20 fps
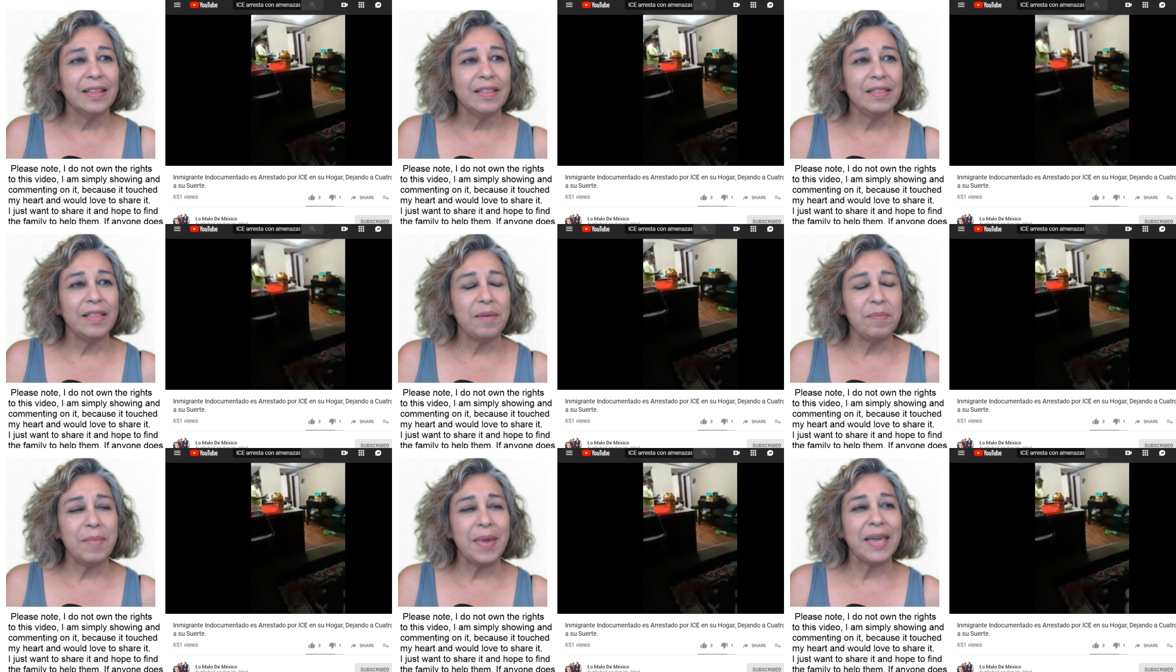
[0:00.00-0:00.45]

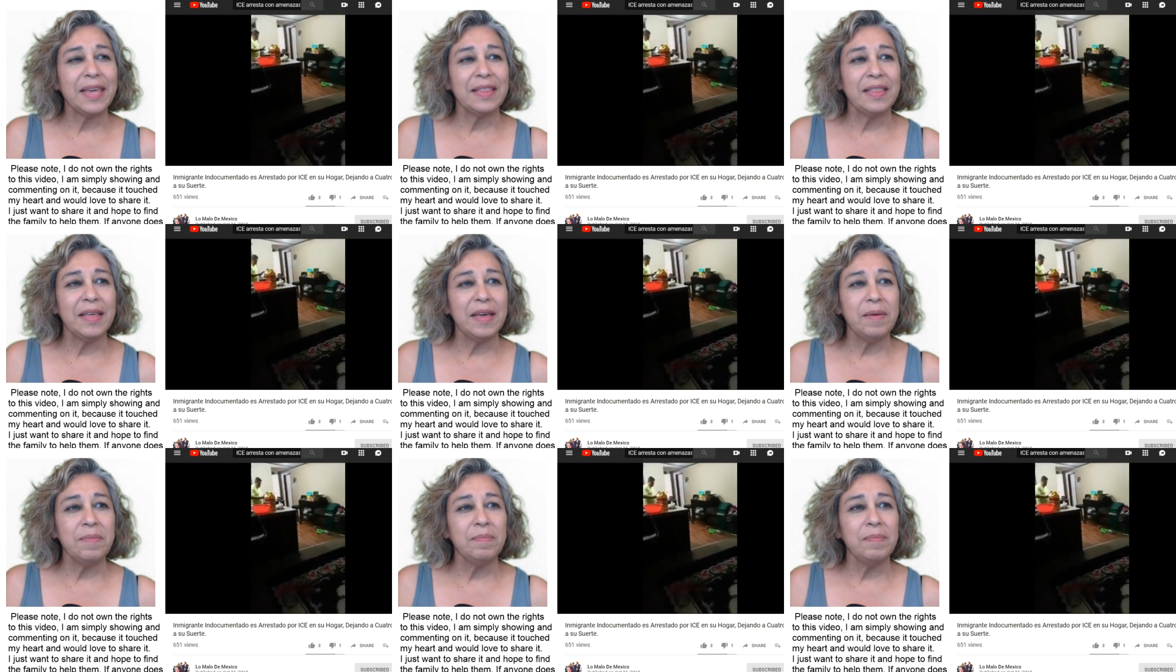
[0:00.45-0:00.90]
They make
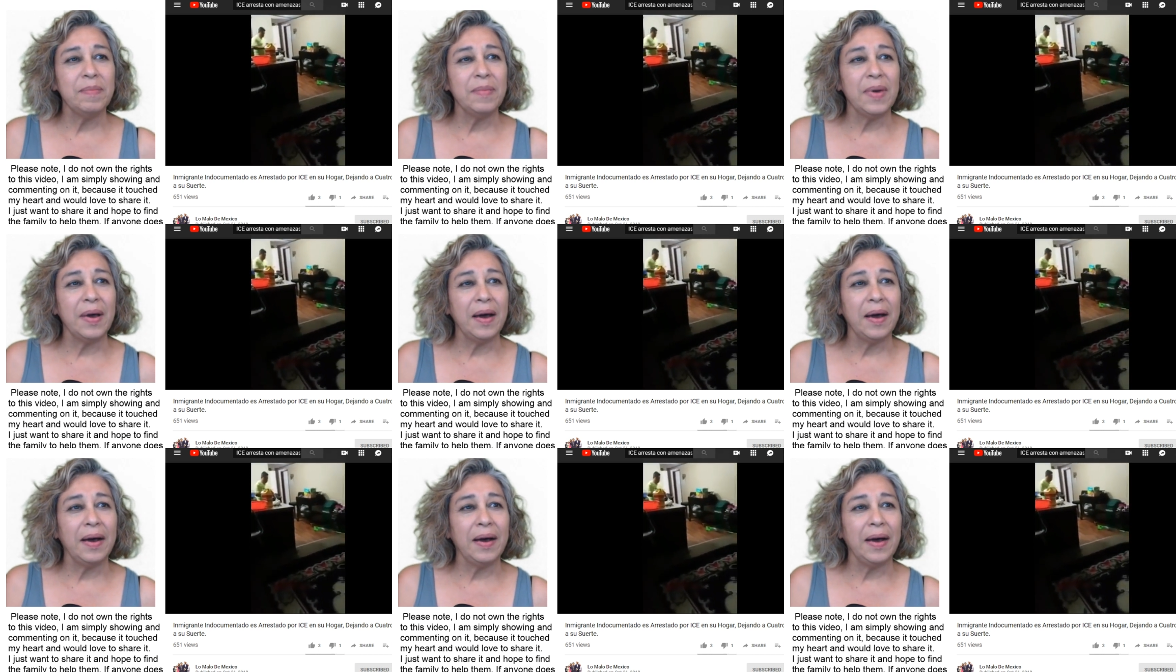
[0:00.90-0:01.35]
them
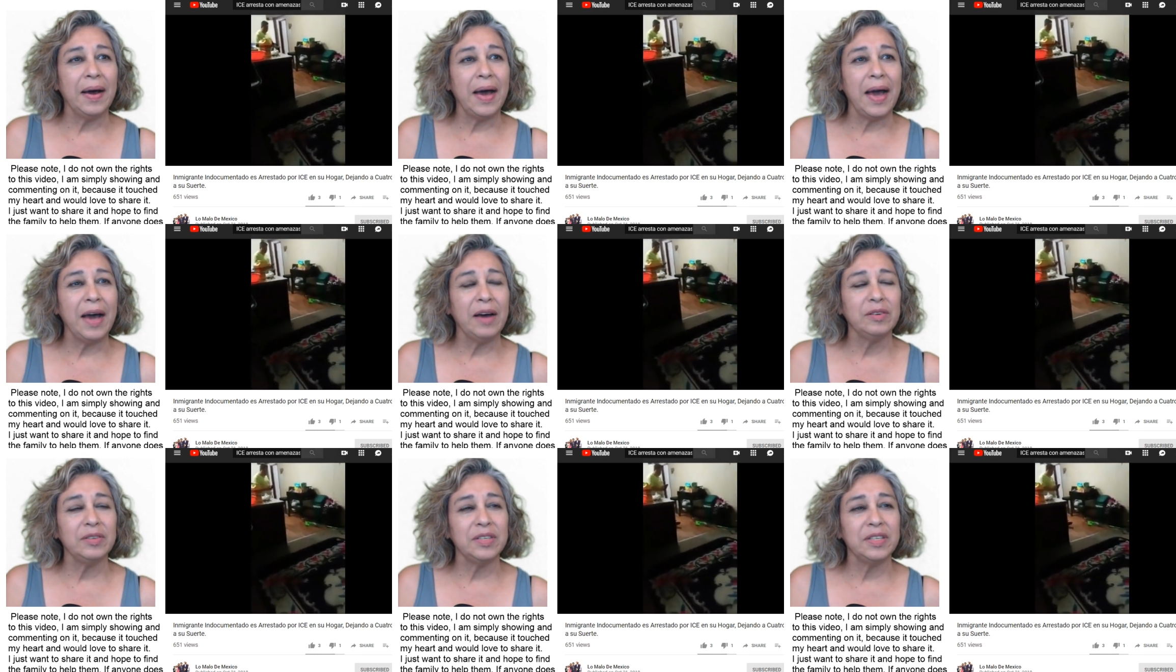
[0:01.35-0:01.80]
uh,
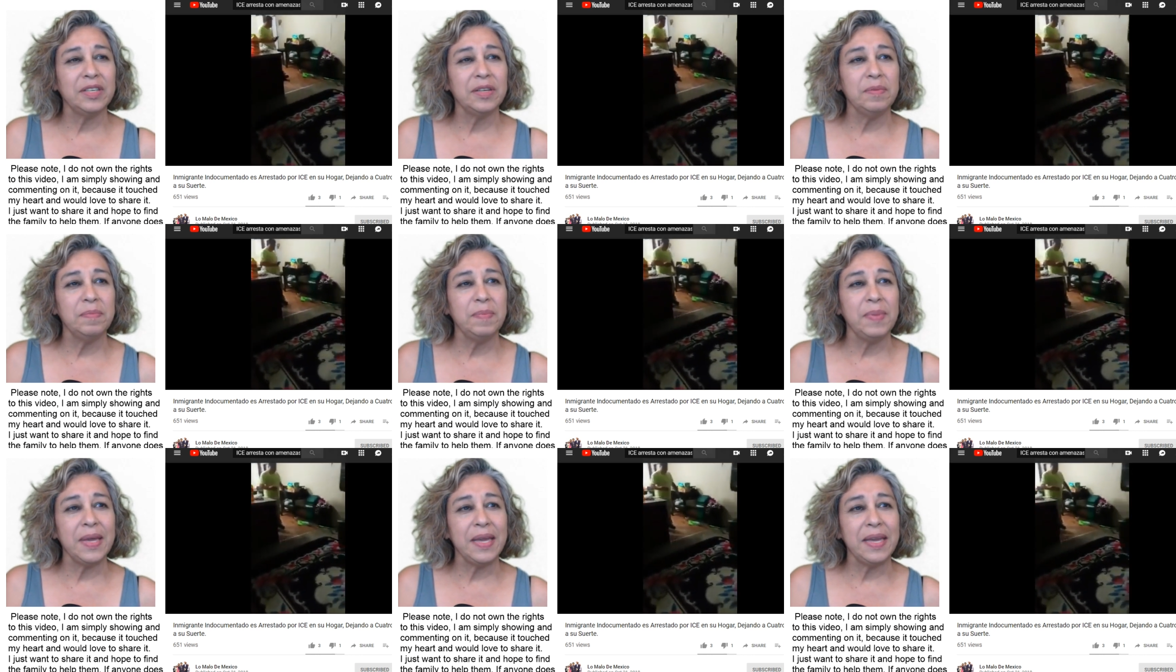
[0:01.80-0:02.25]
out to
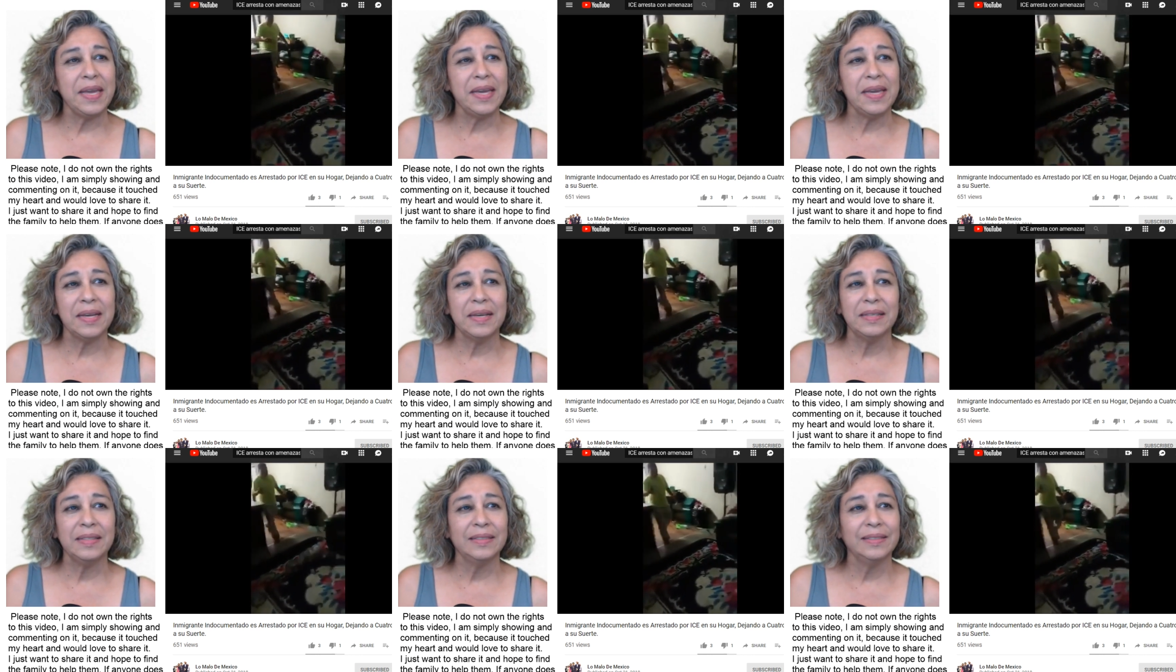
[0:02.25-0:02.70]
be,